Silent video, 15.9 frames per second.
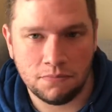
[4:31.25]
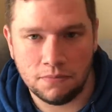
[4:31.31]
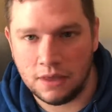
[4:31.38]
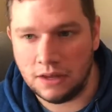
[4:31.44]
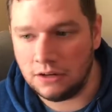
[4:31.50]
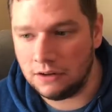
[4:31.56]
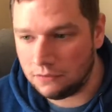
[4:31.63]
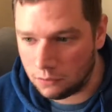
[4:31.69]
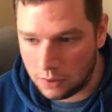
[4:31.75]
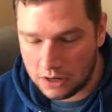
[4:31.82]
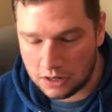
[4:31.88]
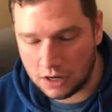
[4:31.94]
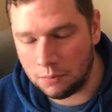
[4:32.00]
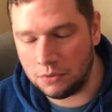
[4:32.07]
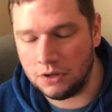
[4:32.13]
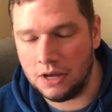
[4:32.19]
and you have to wait a
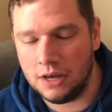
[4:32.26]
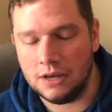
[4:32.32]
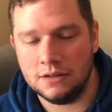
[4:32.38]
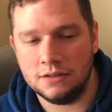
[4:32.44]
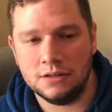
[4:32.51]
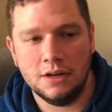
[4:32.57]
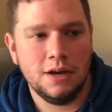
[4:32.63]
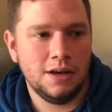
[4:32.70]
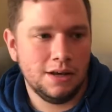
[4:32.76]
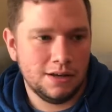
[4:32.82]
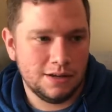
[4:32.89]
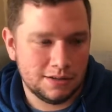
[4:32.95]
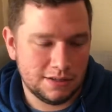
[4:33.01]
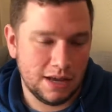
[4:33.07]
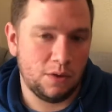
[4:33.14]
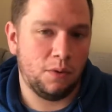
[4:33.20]
couple days,
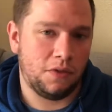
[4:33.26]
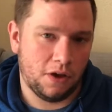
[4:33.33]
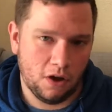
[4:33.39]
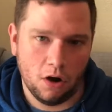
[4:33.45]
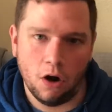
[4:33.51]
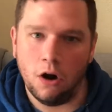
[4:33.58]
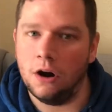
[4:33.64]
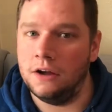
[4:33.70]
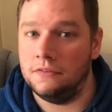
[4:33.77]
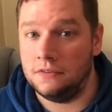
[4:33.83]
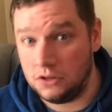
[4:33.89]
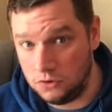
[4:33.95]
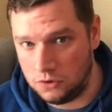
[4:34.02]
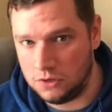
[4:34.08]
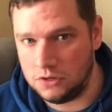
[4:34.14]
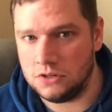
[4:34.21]
say what they are, and then
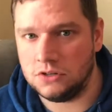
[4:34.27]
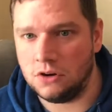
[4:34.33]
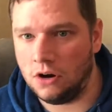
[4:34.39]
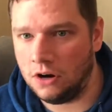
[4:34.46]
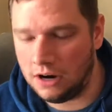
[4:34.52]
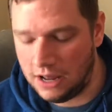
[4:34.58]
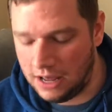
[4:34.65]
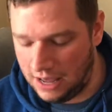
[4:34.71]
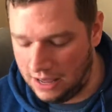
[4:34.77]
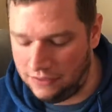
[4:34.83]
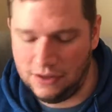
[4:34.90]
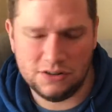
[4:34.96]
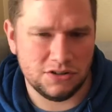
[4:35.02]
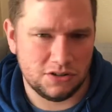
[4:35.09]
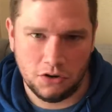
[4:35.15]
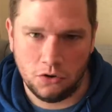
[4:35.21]
you can start, and that's
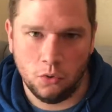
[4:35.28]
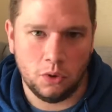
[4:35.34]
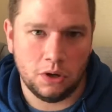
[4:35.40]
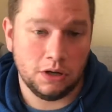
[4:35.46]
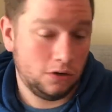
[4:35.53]
just annoying.